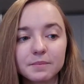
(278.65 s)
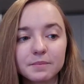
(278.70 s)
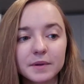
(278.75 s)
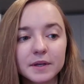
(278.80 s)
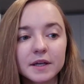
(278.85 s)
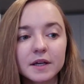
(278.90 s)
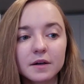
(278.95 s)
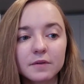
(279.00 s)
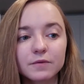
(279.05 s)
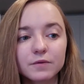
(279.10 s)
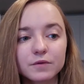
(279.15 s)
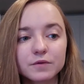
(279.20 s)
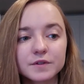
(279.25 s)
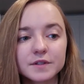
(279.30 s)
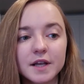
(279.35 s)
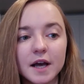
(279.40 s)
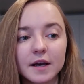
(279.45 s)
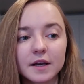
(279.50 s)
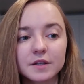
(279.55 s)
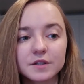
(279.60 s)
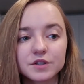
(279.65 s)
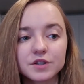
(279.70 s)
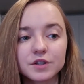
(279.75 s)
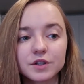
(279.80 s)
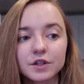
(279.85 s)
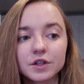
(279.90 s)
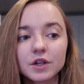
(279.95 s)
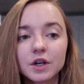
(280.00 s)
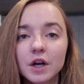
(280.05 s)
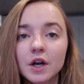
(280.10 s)
Being a full stack
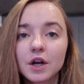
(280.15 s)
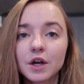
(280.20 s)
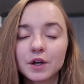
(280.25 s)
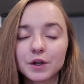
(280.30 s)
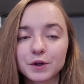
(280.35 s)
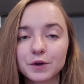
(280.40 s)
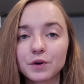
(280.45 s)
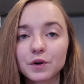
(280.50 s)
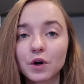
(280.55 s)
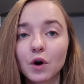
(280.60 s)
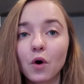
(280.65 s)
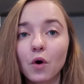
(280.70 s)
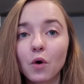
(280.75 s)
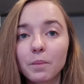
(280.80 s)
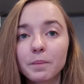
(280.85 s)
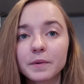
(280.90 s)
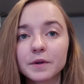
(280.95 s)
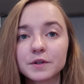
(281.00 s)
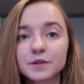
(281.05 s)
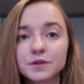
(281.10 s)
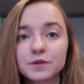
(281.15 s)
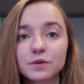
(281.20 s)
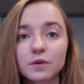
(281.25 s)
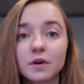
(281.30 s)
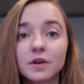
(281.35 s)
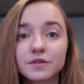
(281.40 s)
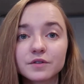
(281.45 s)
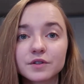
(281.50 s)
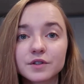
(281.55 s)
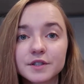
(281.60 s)
engineer, you're open to
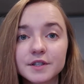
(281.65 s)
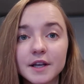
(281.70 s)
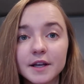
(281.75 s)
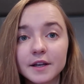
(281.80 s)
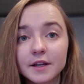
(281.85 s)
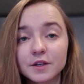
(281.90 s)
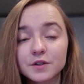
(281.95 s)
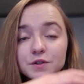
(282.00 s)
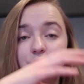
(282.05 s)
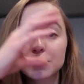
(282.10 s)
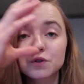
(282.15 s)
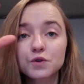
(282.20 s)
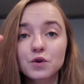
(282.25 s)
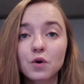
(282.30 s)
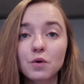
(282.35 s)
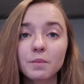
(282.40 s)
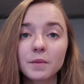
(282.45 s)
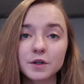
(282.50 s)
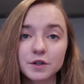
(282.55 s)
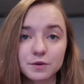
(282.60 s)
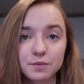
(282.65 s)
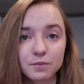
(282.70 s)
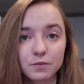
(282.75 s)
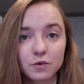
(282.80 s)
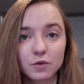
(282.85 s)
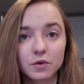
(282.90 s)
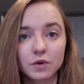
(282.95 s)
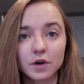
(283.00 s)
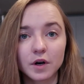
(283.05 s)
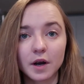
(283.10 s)
understanding so much
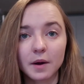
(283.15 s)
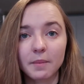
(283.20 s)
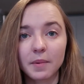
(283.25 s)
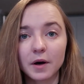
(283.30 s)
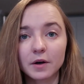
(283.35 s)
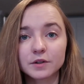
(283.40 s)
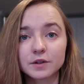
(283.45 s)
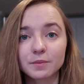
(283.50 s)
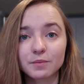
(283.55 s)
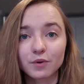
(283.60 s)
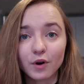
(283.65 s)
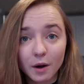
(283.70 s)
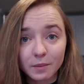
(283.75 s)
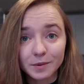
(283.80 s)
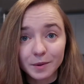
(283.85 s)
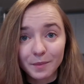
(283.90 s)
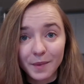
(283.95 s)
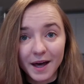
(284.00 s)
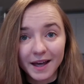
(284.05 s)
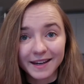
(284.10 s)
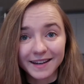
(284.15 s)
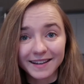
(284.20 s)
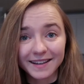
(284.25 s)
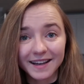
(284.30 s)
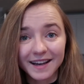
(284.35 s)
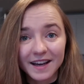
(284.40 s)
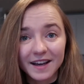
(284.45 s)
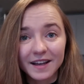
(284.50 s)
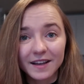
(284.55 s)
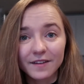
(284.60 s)
more about the problematic
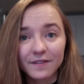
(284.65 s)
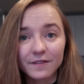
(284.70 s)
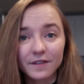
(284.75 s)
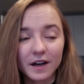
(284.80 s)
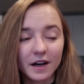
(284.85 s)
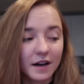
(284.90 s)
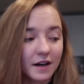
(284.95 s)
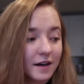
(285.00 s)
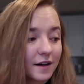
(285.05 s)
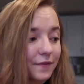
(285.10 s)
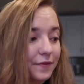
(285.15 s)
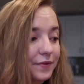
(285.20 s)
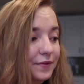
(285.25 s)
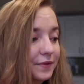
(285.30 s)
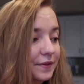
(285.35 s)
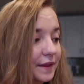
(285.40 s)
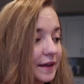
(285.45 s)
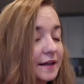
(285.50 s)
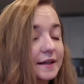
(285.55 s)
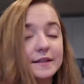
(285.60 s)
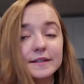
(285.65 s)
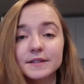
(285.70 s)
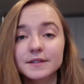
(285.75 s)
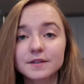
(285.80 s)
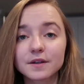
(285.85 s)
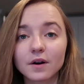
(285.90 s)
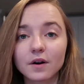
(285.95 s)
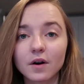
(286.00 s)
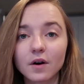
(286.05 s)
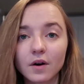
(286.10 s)

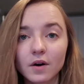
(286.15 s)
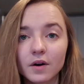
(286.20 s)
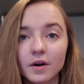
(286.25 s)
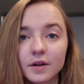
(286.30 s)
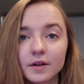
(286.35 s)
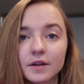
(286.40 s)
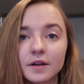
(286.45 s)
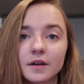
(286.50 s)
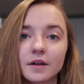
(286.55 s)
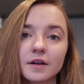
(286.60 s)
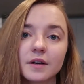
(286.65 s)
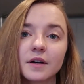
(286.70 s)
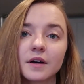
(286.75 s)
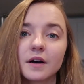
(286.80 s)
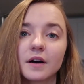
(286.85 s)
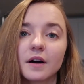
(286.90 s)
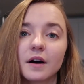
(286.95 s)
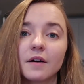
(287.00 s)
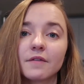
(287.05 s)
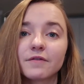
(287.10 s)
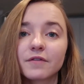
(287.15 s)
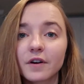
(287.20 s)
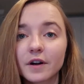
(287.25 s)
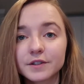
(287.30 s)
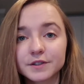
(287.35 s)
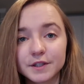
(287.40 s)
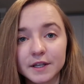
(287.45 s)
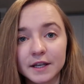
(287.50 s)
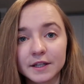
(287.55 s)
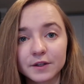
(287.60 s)
things on a
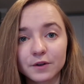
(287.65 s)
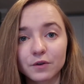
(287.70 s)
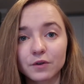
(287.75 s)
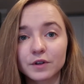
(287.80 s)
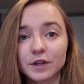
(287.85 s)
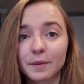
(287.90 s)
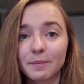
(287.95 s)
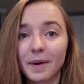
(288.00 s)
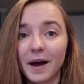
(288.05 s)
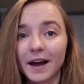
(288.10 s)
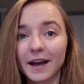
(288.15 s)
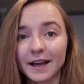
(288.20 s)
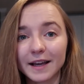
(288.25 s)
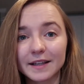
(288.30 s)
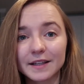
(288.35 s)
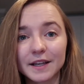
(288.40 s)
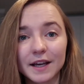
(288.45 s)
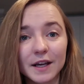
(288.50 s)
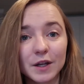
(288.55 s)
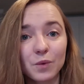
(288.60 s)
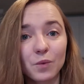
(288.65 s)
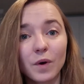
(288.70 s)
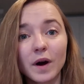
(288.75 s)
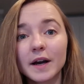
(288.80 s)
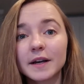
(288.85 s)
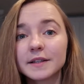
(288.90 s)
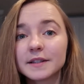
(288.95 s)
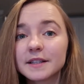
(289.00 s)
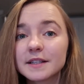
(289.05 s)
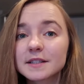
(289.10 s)
front end or the back end, and
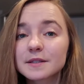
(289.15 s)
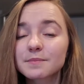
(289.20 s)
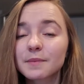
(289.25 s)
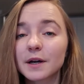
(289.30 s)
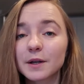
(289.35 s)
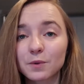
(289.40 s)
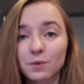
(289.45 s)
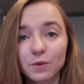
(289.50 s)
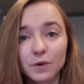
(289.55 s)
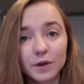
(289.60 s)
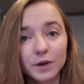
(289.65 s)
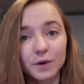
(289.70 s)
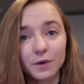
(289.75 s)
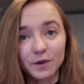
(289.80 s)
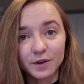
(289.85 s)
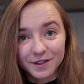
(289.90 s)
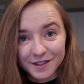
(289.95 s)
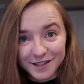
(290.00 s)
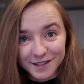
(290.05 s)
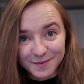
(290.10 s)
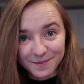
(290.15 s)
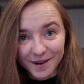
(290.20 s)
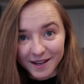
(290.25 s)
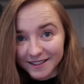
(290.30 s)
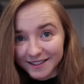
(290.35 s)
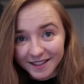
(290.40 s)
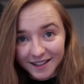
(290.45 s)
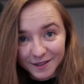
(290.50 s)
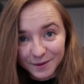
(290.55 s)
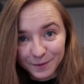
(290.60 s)
why this might work or this
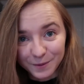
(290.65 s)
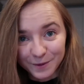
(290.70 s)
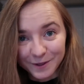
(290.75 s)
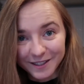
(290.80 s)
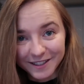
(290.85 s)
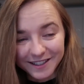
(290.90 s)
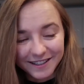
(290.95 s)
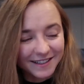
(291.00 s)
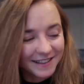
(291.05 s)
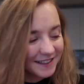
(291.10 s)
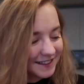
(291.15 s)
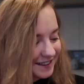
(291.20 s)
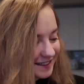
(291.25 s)
might not work.